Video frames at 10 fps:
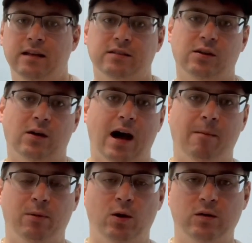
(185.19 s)
So I'll
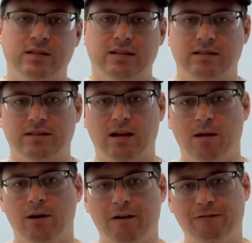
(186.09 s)
post
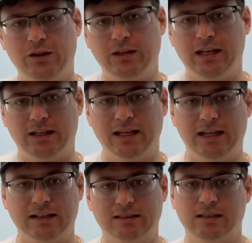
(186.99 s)
some affiliate
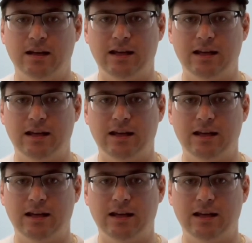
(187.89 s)
links